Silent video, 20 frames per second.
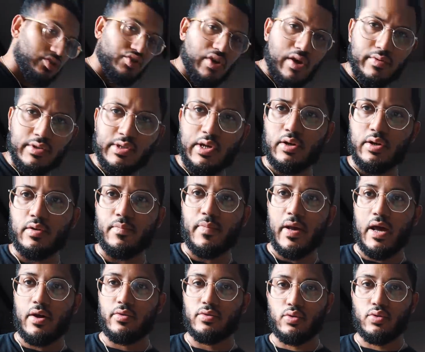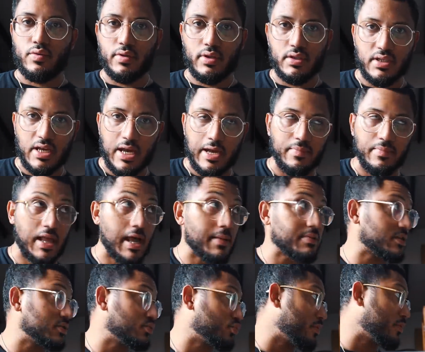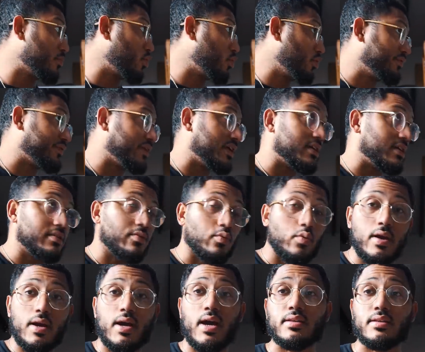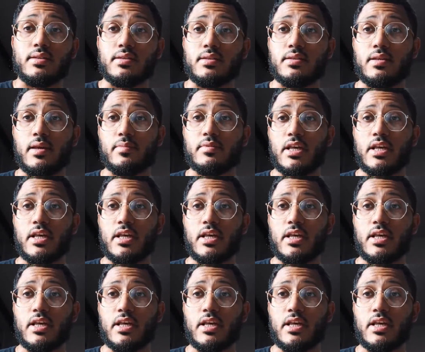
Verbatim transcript: So Dre was talking about doing a time lapse because we're moving warehouses in